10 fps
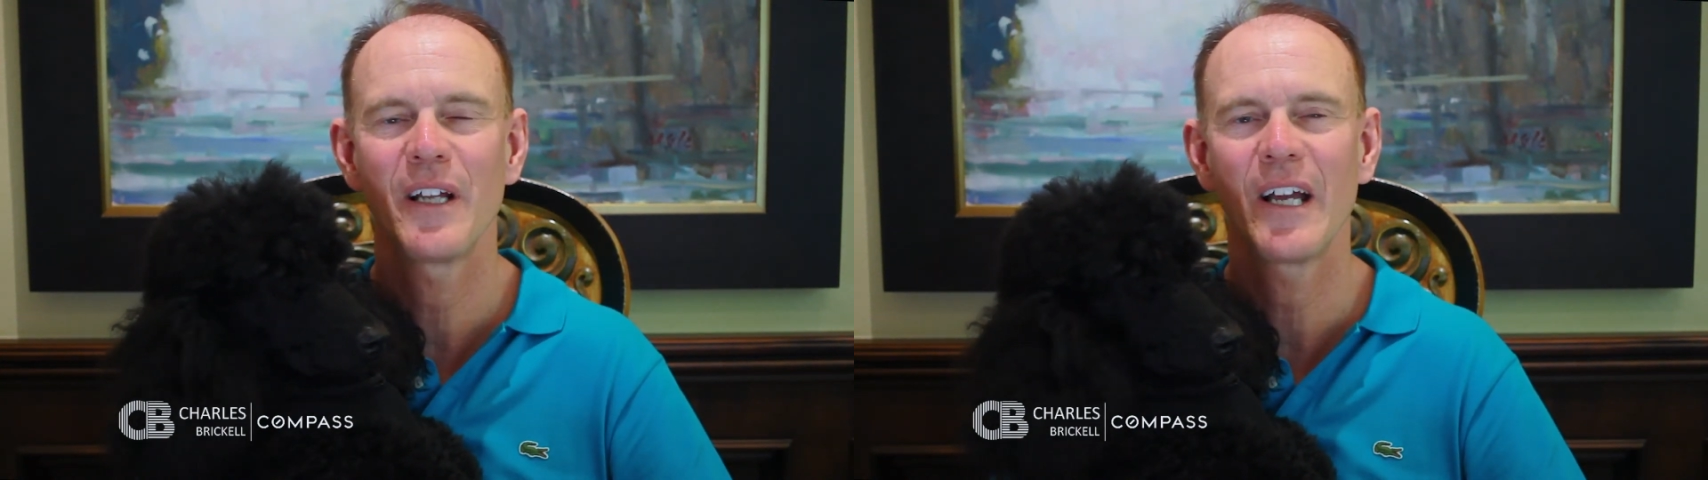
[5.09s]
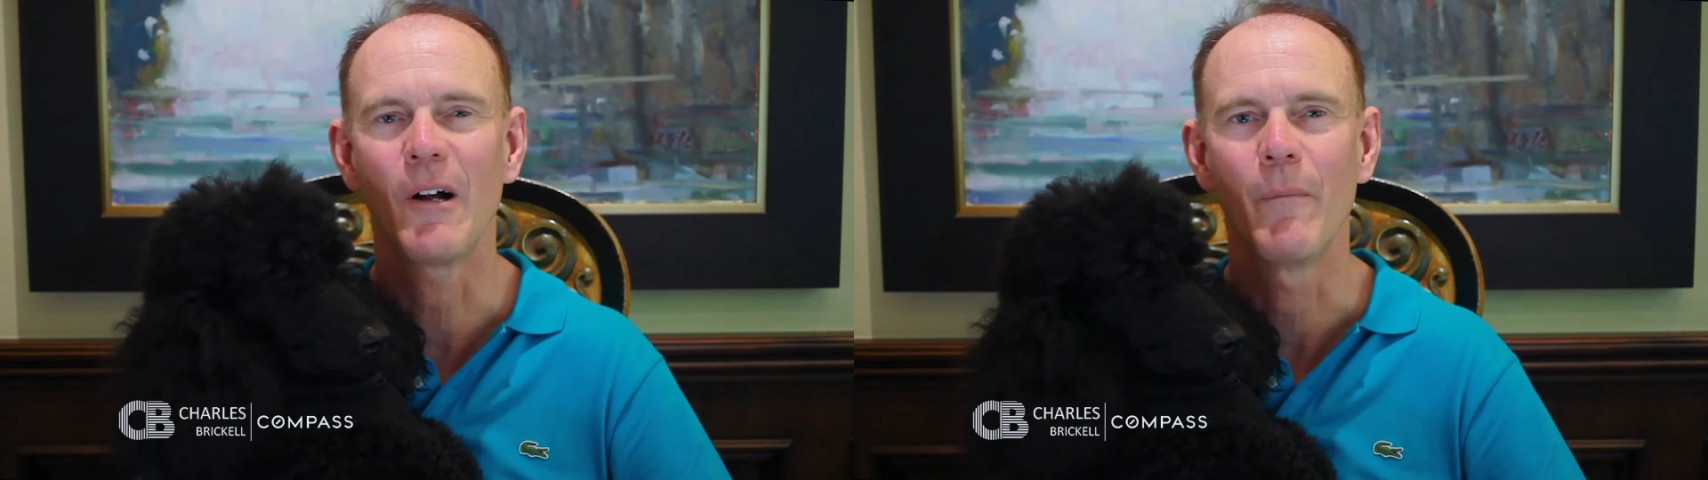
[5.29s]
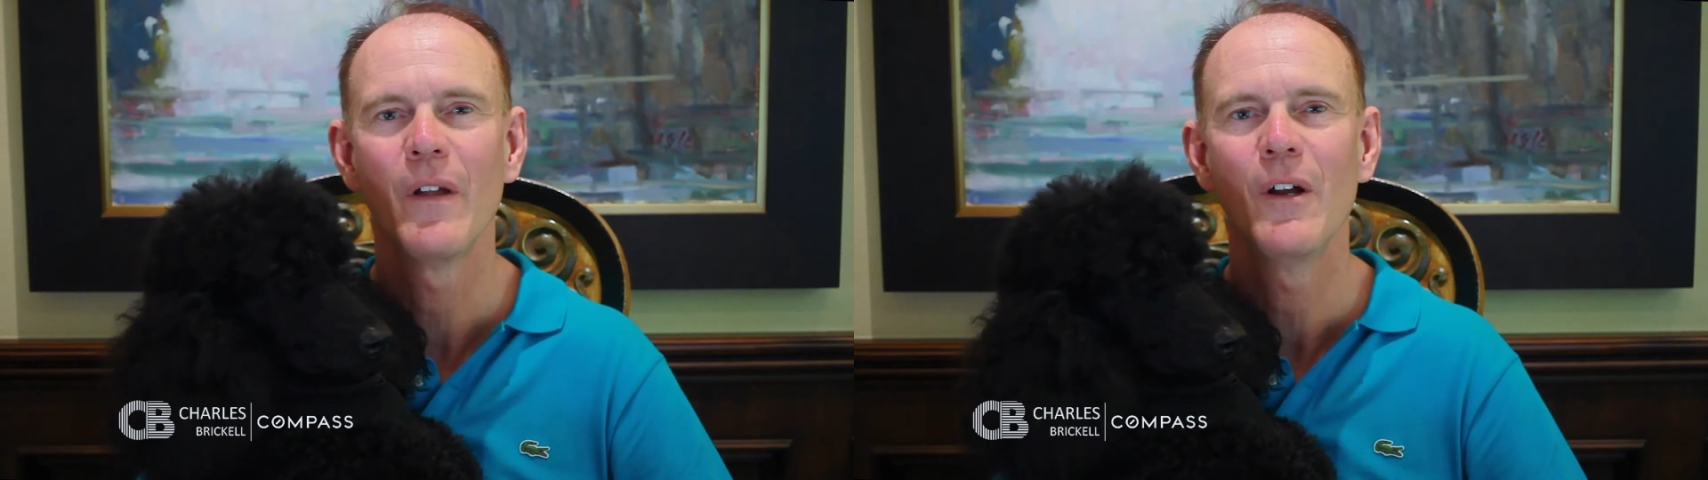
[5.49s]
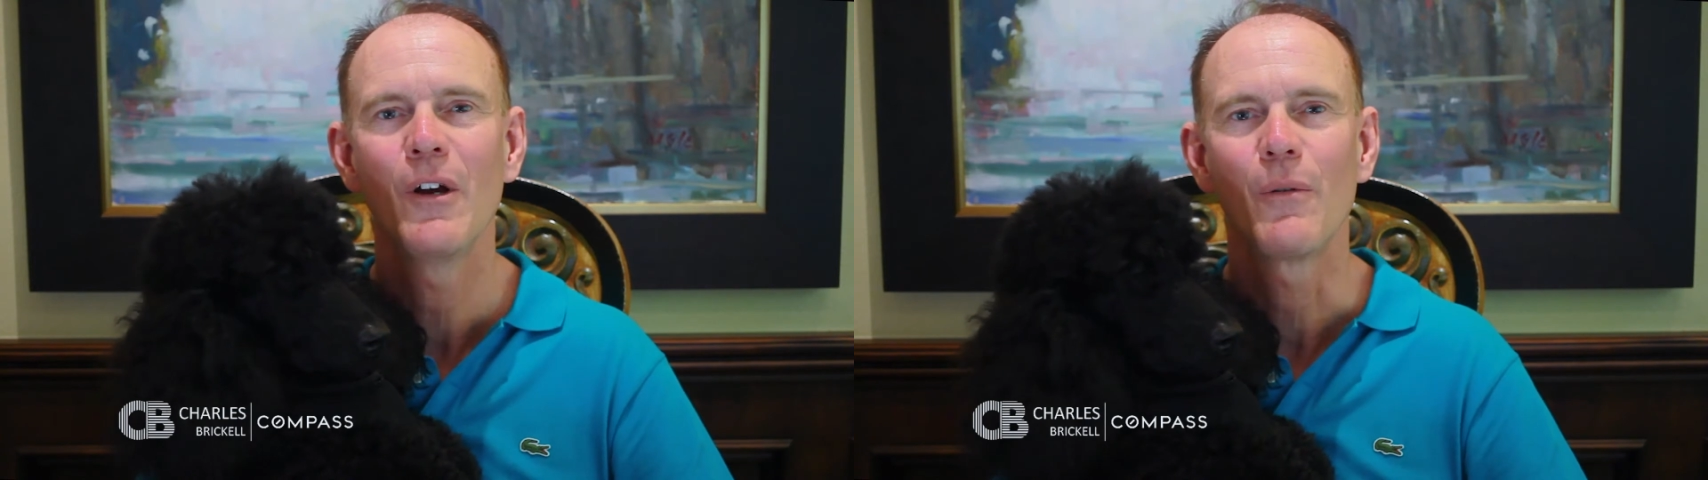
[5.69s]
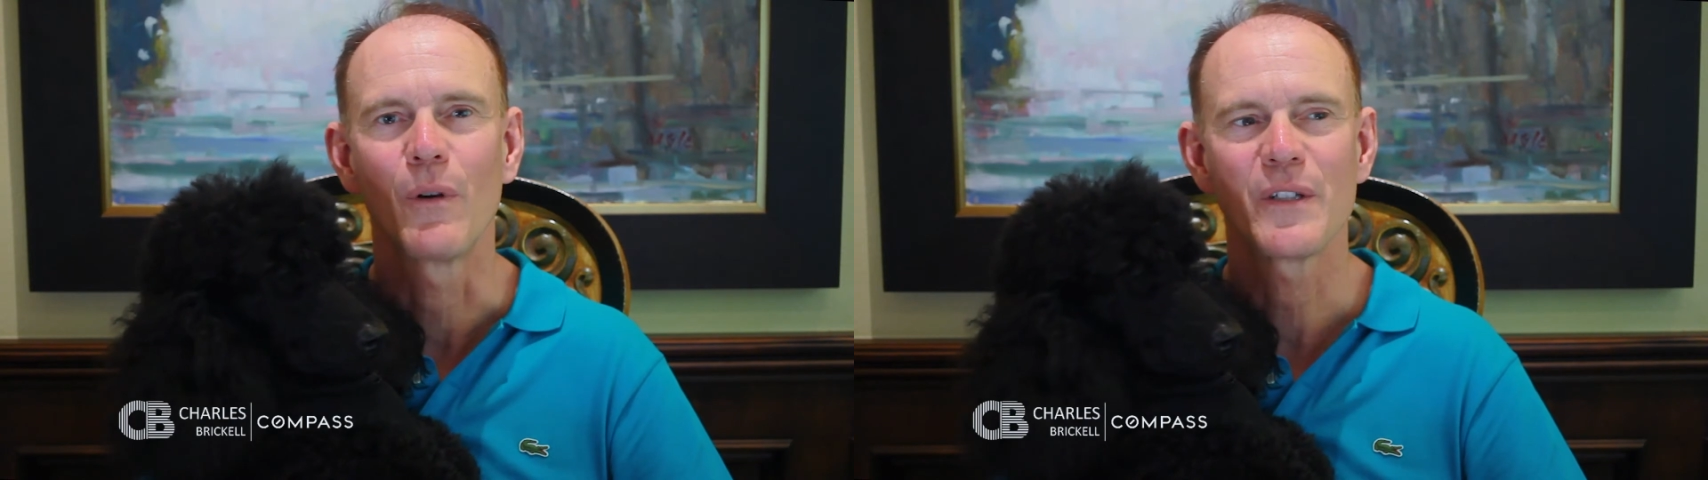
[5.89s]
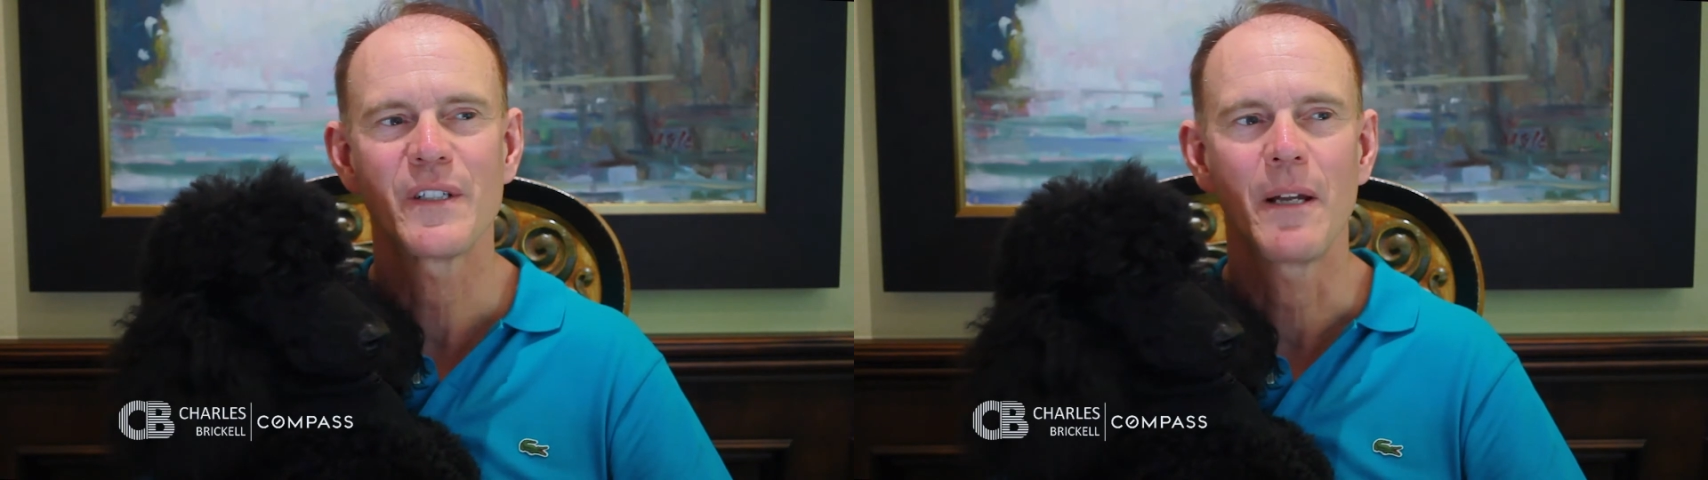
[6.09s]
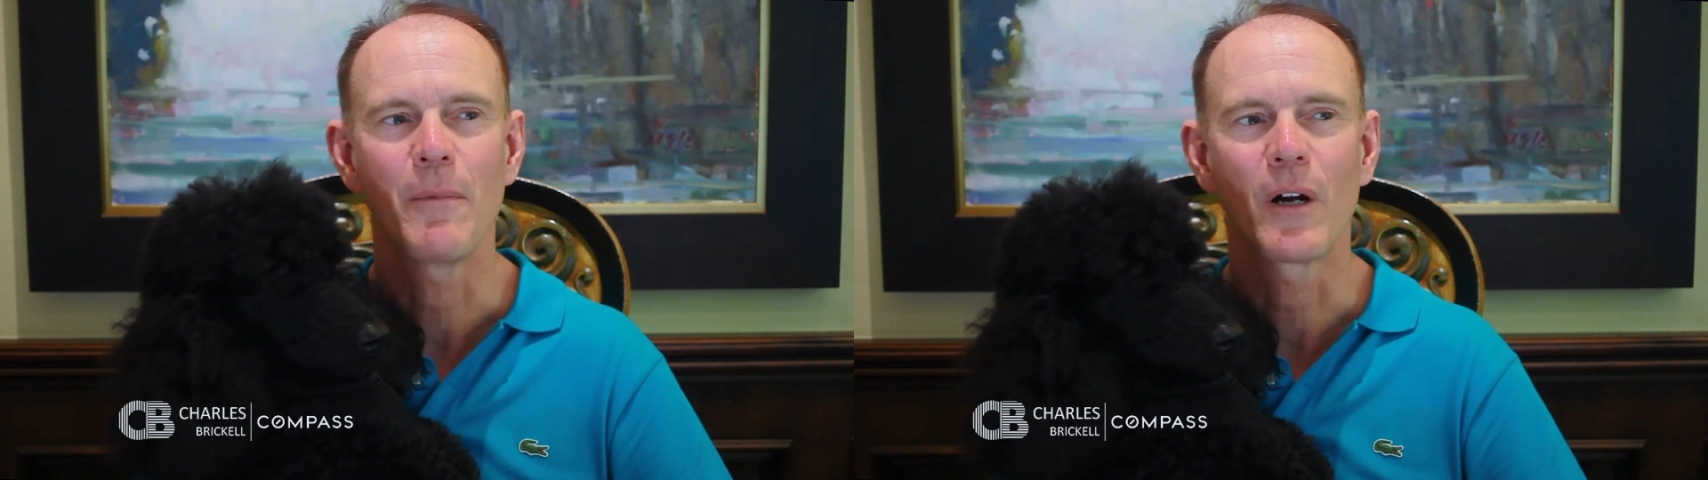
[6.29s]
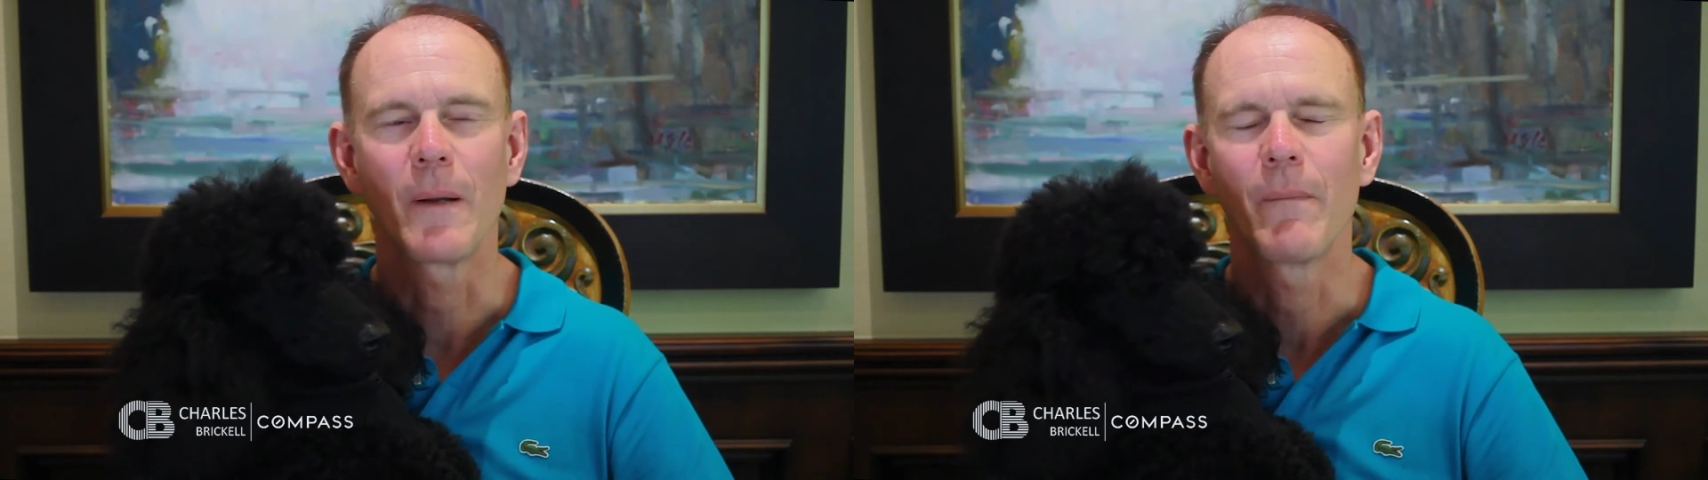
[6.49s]
Niguel real estate
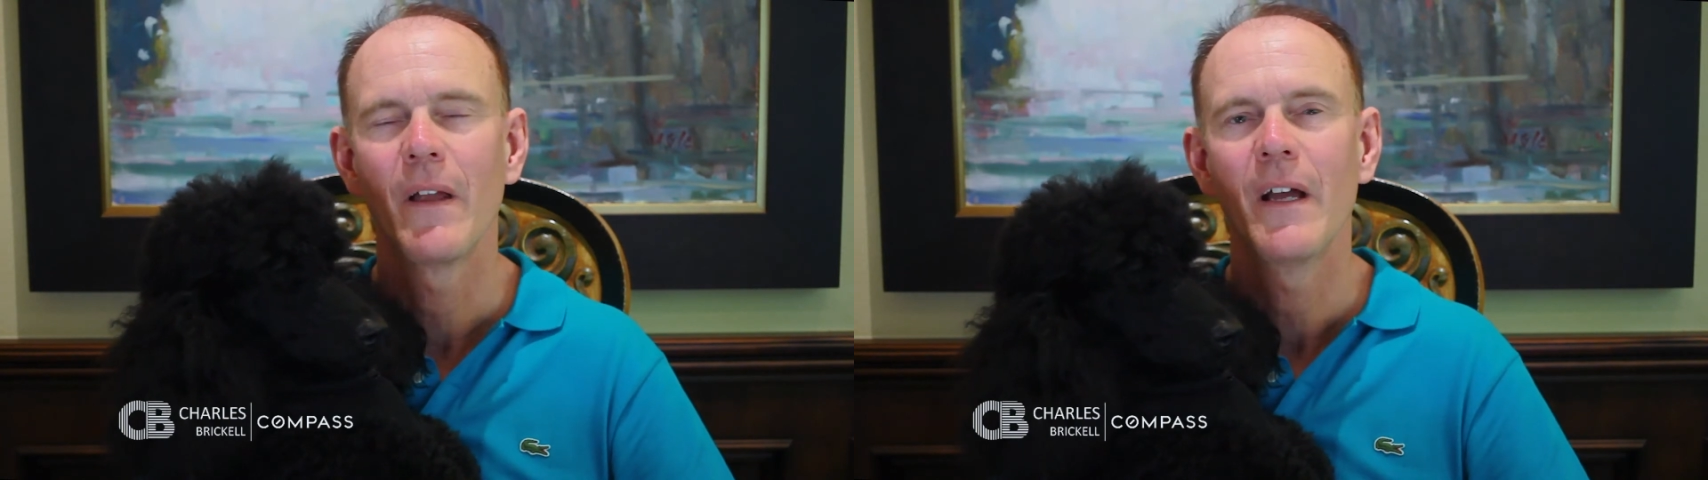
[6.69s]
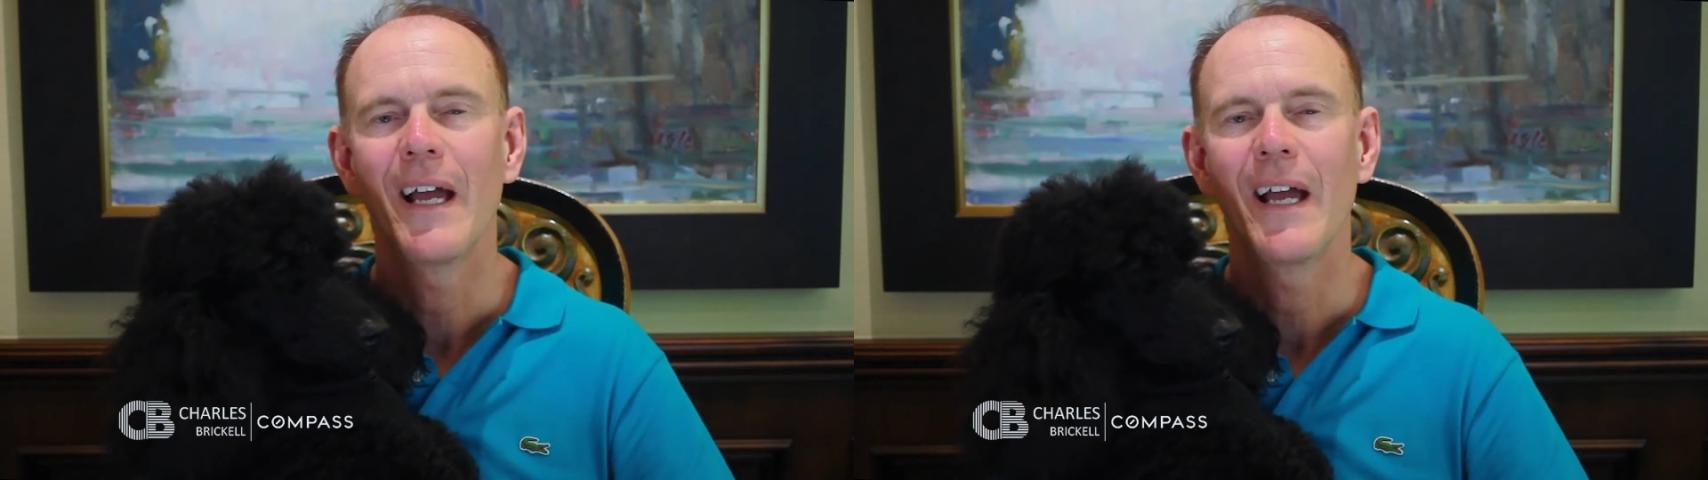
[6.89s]
market.